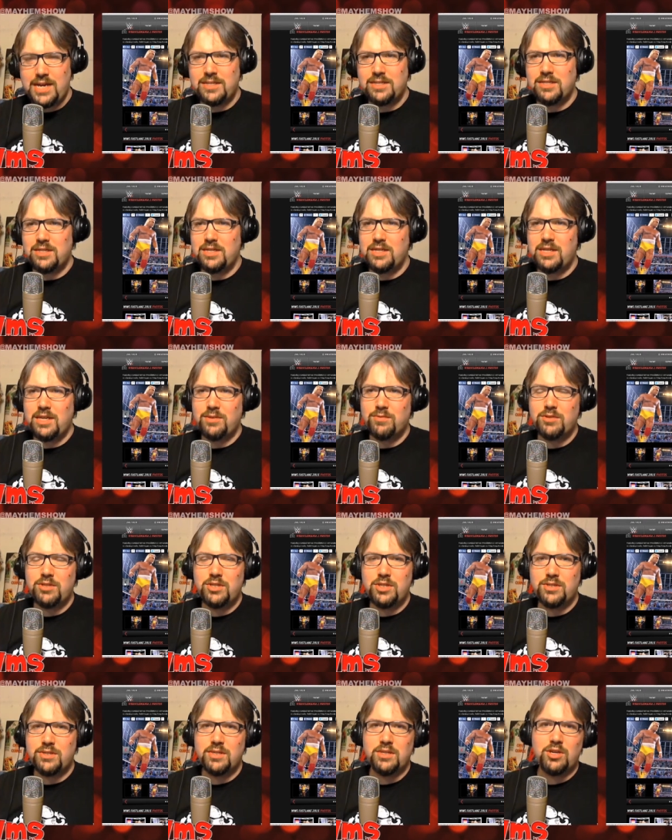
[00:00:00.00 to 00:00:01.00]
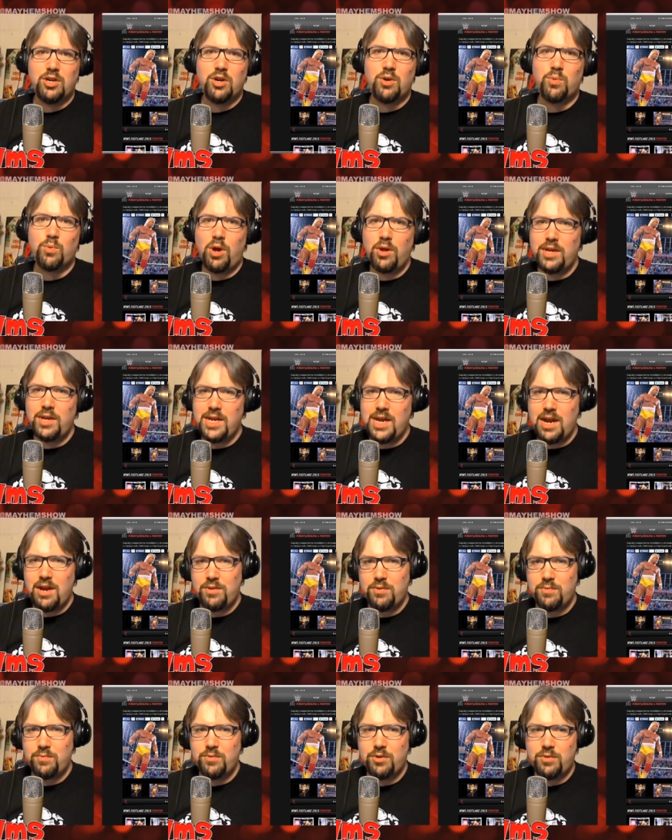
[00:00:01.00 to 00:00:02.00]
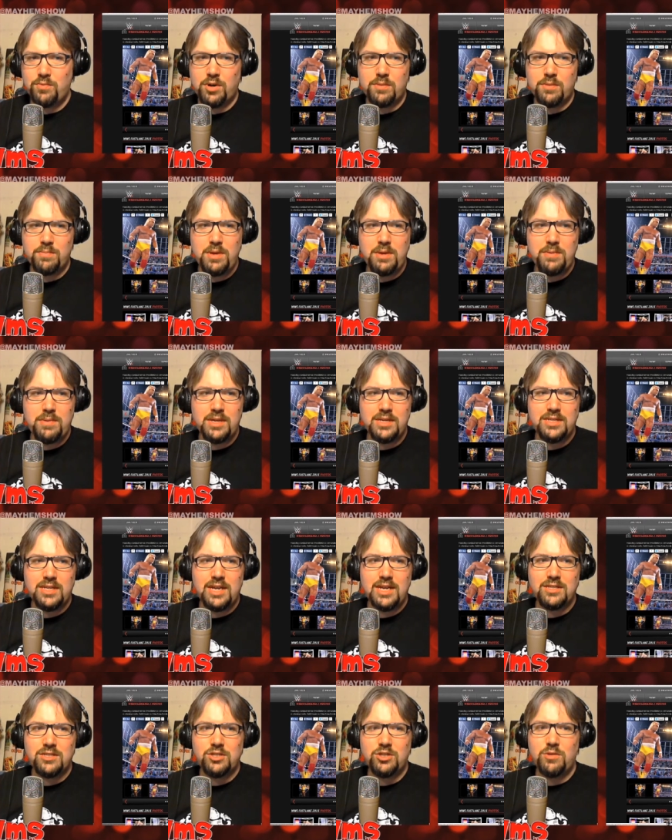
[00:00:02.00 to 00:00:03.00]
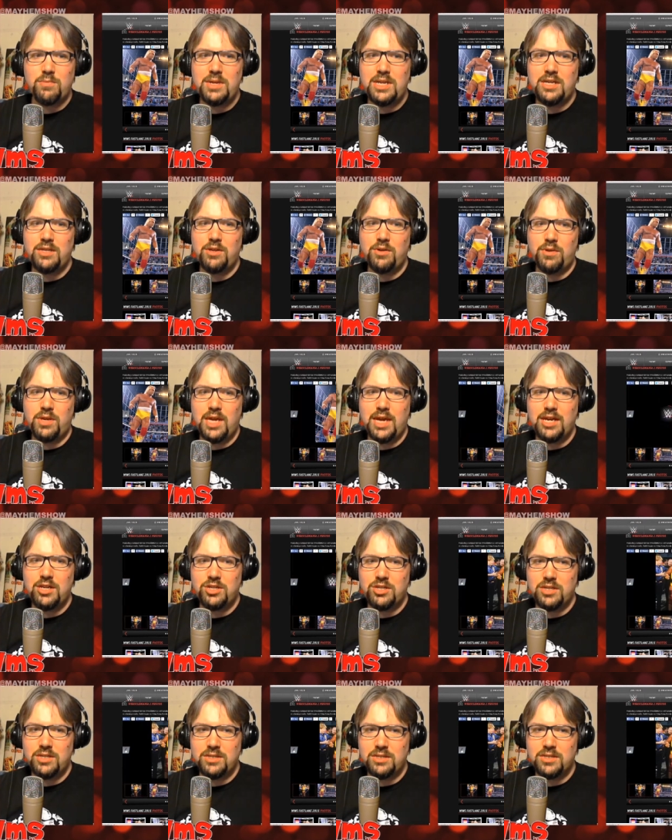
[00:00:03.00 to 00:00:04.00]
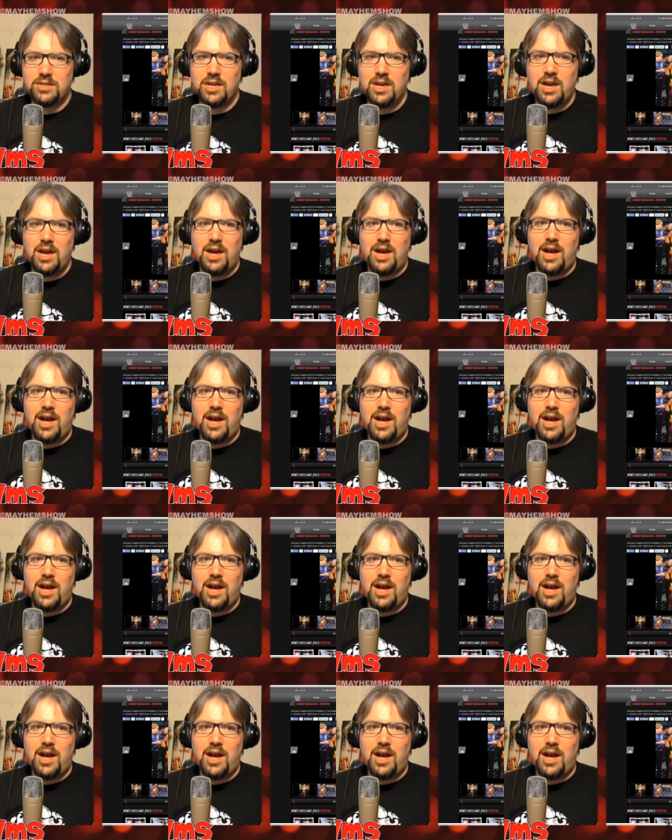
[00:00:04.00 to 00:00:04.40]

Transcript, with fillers: It's they were just crawling out of the woodwork, maybe because they had so many locations,